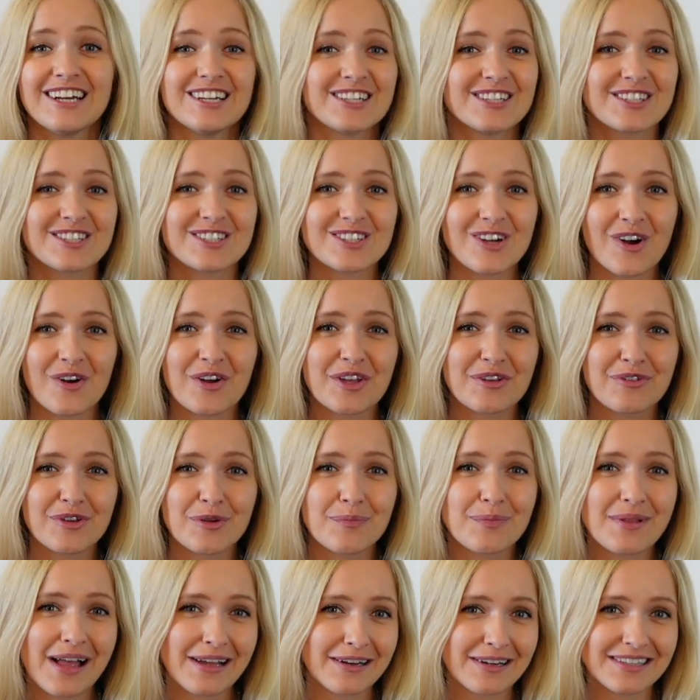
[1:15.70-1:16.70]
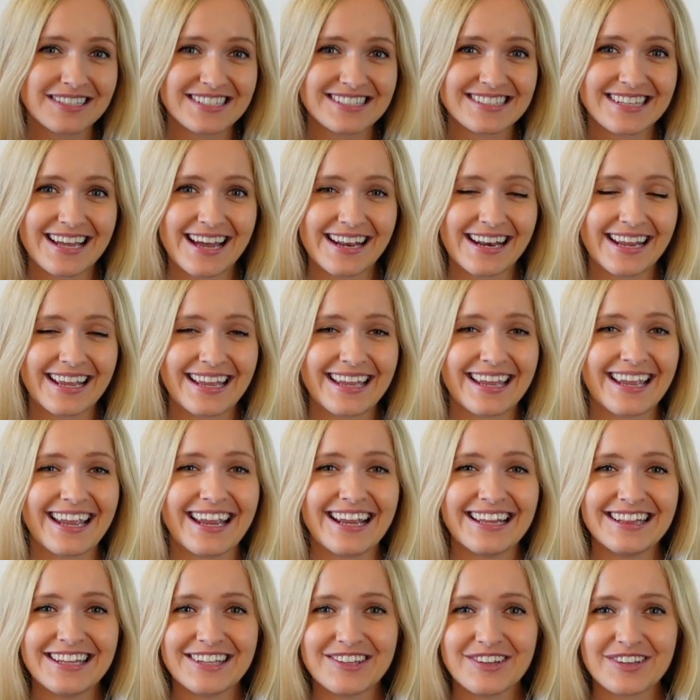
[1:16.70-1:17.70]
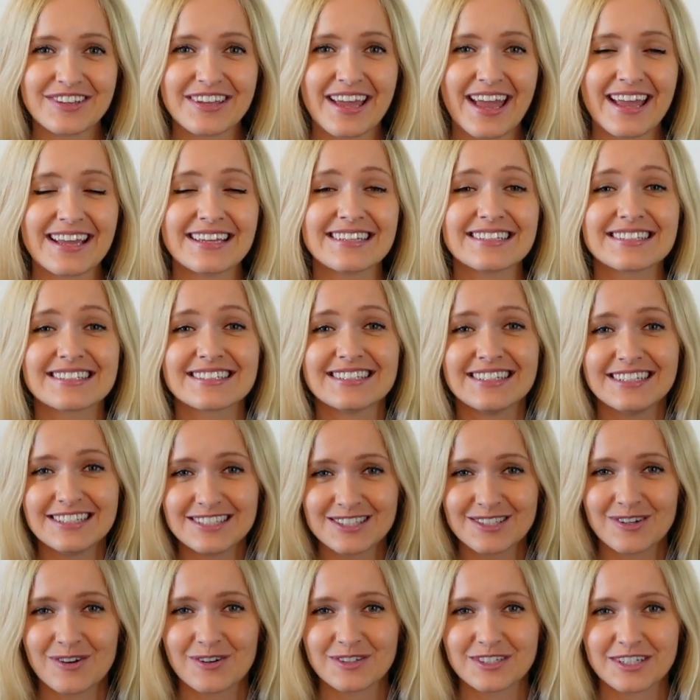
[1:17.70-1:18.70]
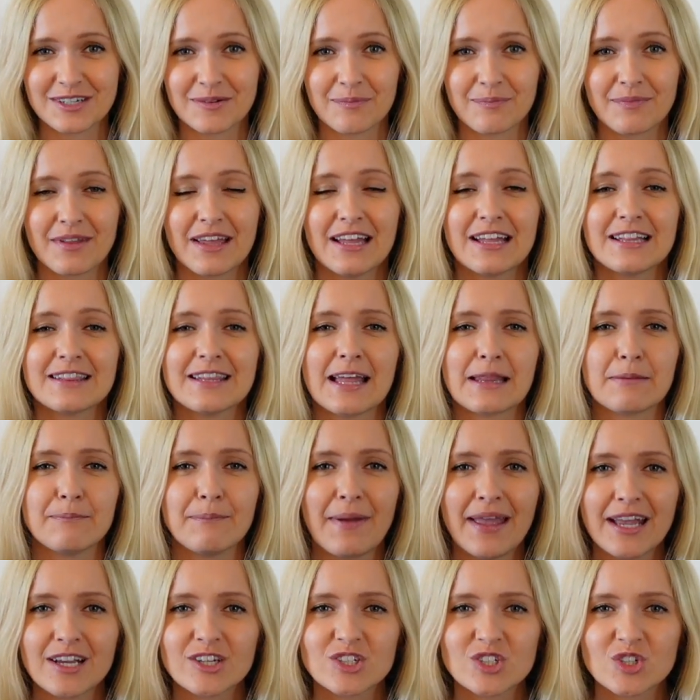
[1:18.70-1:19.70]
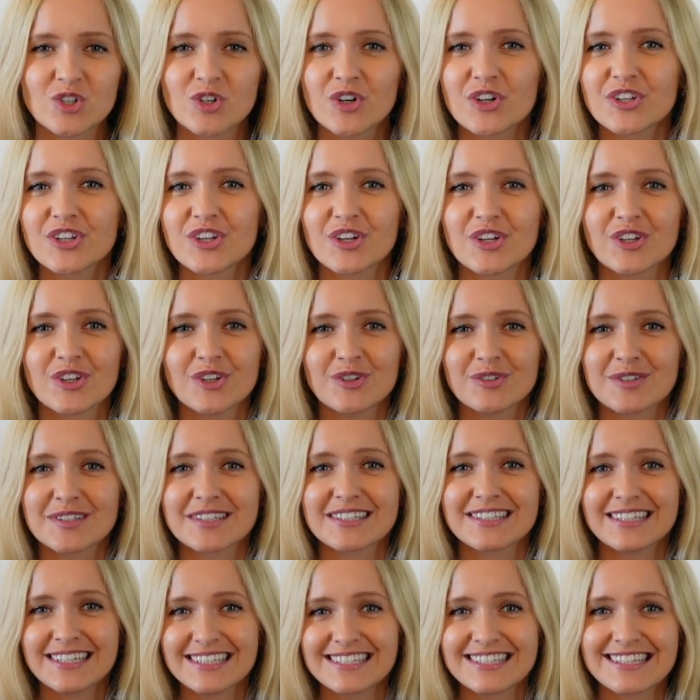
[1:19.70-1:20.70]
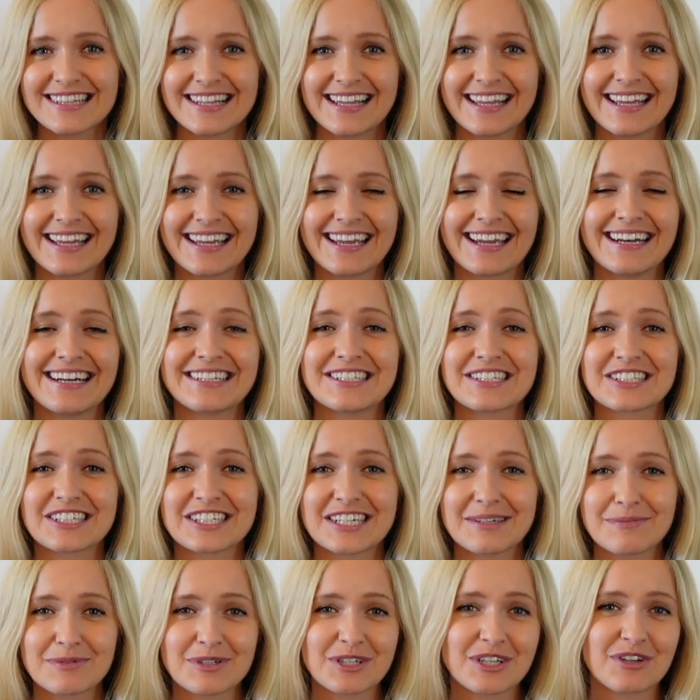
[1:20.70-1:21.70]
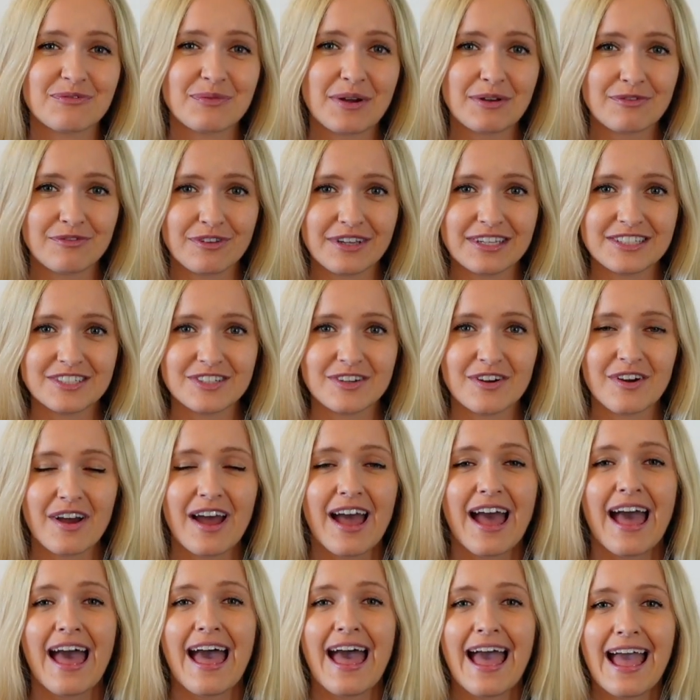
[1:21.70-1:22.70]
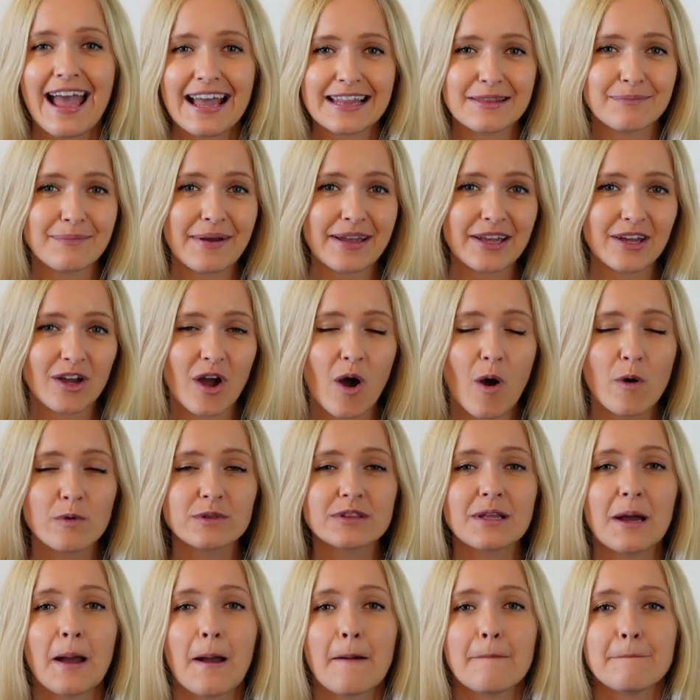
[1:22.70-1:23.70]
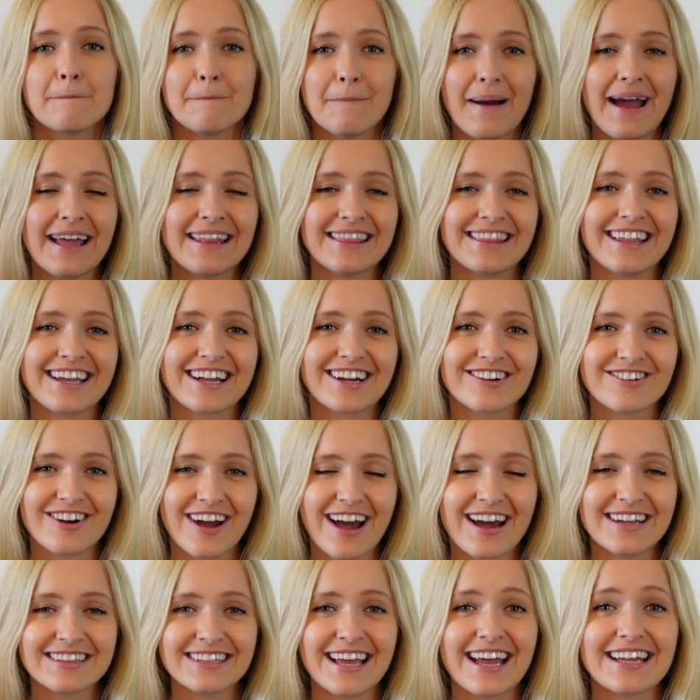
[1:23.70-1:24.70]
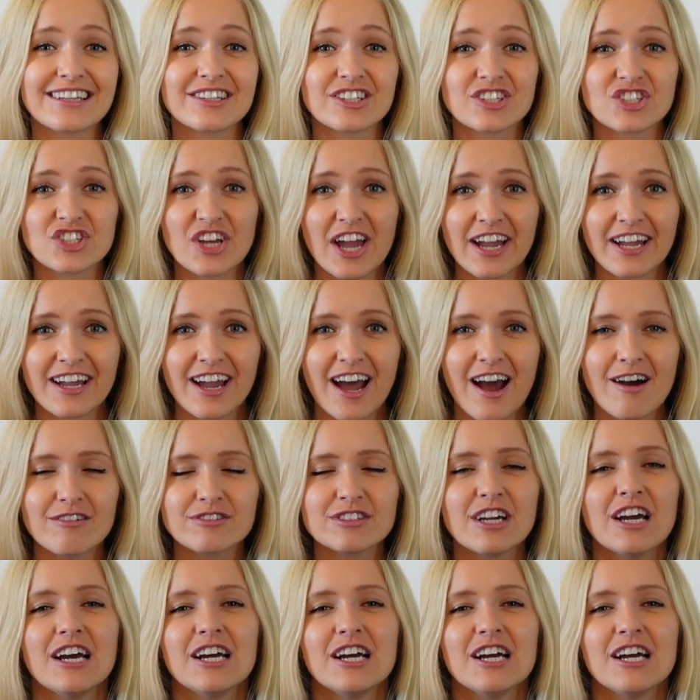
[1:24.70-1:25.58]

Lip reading: So if you plan on studying in the UK this autumn, then make sure you use this link in the description of my video and my code MindTheGrad at checkout